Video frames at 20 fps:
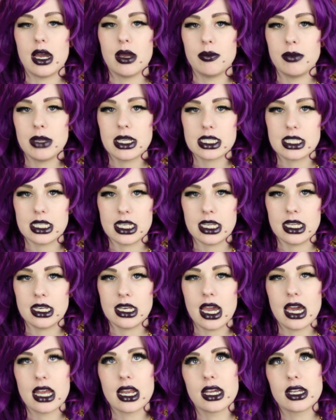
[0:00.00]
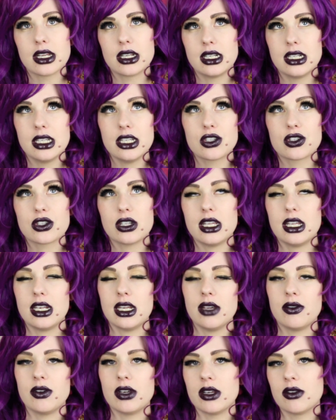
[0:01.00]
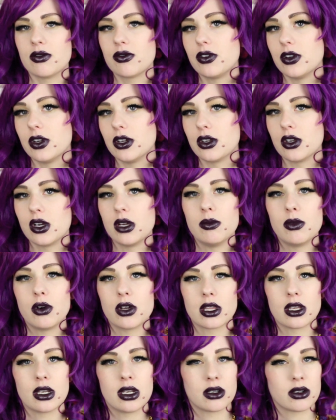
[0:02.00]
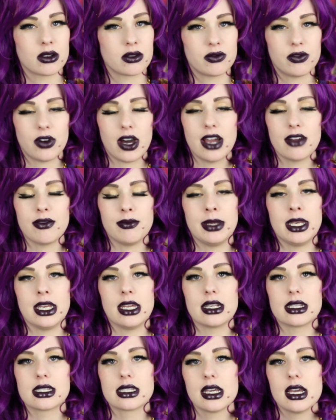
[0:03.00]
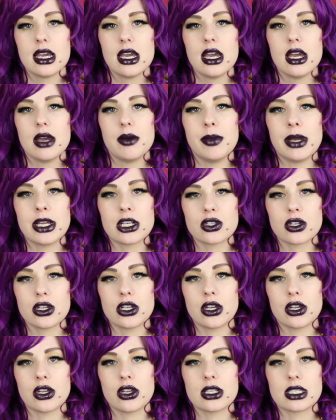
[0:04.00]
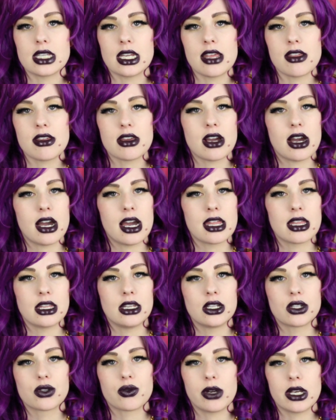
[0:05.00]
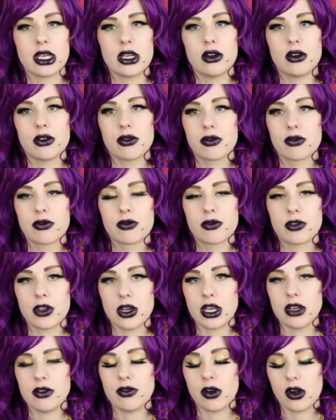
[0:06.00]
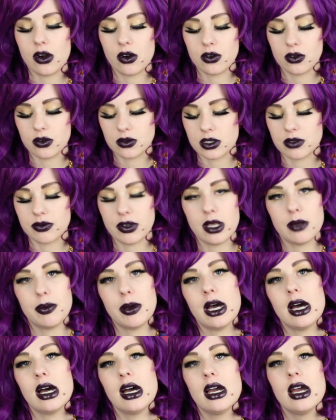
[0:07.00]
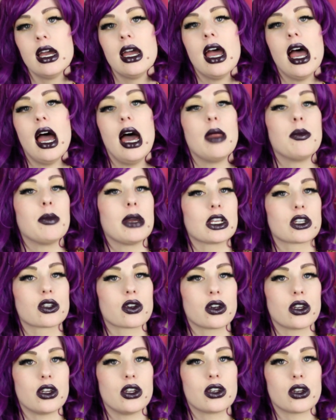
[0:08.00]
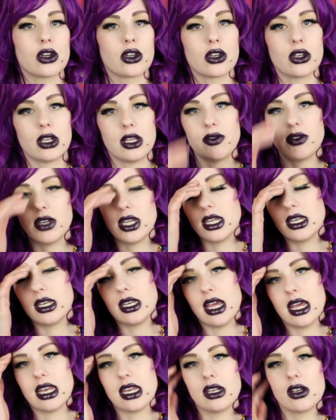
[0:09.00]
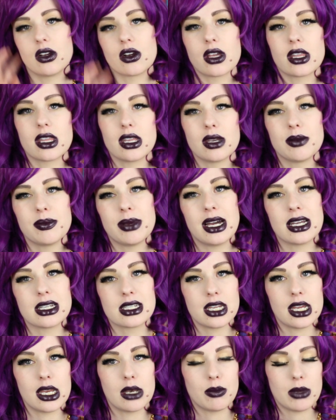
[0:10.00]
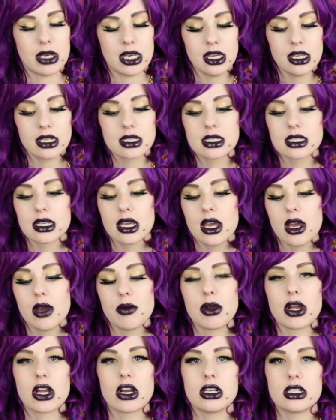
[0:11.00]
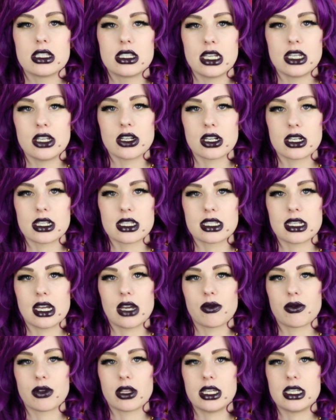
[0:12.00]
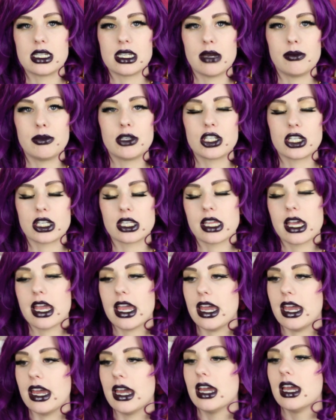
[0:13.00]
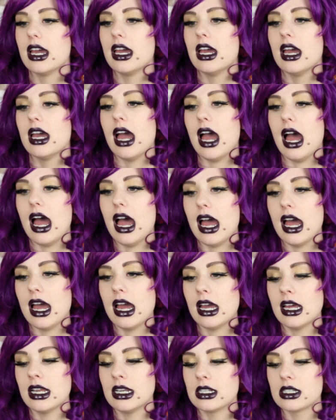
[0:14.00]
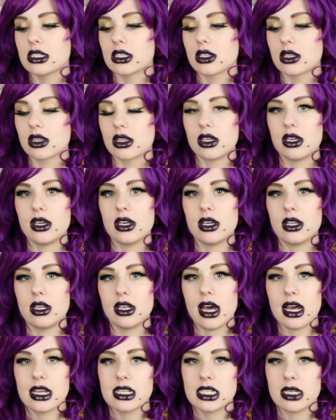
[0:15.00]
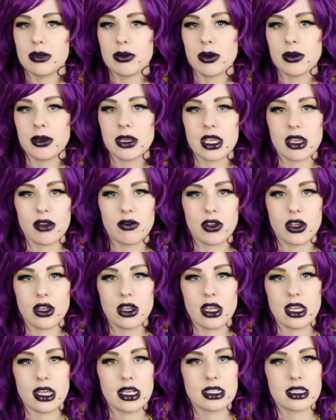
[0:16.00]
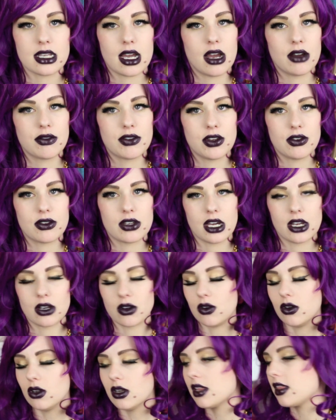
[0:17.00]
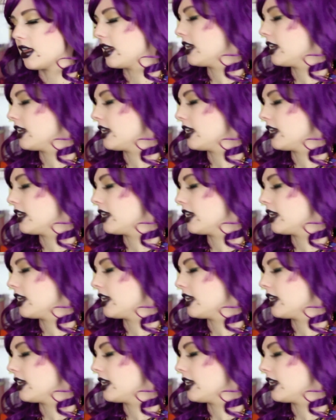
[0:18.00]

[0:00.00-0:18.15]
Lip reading: mix it in and I literally leave it in for no more than 5 minutes. Make sure you don't use anything higher than a 20 or 30 volt developer, and make sure you don't leave it in any longer than about 10 minutes, because then you're going to start really damaging the hair. And the last tip I want to give you is, after you've done all of